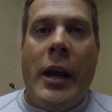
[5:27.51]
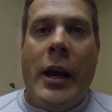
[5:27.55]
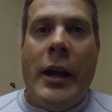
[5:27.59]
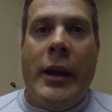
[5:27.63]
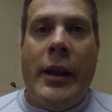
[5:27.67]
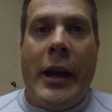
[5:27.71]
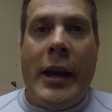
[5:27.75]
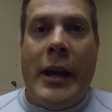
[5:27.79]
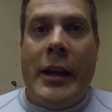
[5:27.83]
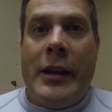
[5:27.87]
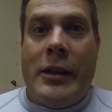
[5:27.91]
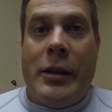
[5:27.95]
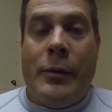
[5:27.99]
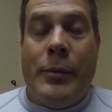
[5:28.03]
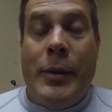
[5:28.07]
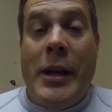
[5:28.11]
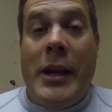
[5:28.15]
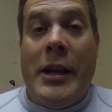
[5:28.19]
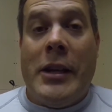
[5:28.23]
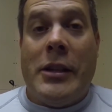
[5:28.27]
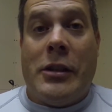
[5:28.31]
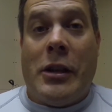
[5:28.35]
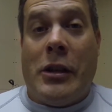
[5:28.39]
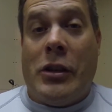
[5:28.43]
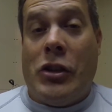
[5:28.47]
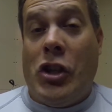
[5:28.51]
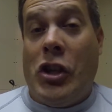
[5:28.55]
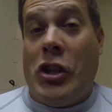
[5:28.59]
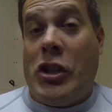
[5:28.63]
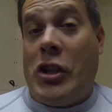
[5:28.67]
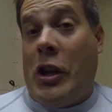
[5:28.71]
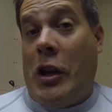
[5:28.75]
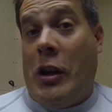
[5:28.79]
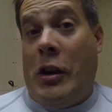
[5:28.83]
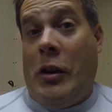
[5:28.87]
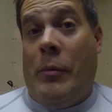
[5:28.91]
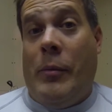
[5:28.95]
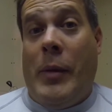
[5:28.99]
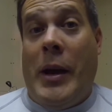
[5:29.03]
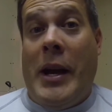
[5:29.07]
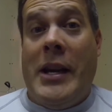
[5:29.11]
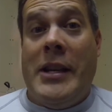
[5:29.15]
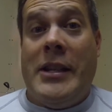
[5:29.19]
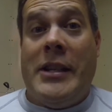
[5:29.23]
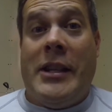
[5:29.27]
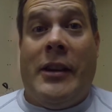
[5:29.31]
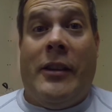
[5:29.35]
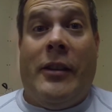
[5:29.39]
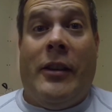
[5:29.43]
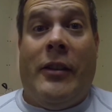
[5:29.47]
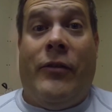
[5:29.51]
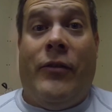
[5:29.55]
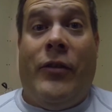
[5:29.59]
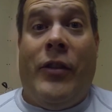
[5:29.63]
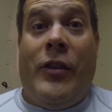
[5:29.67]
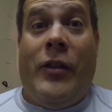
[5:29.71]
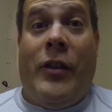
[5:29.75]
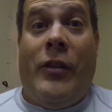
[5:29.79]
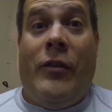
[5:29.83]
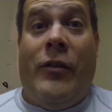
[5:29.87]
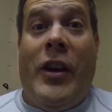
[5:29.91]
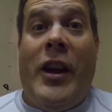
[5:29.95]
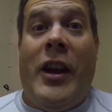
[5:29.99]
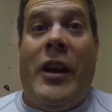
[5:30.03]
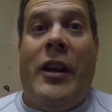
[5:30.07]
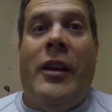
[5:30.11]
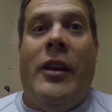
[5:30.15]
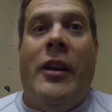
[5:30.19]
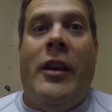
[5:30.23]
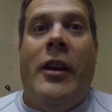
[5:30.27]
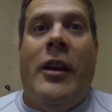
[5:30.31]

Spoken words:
and that to me is just an amazing event.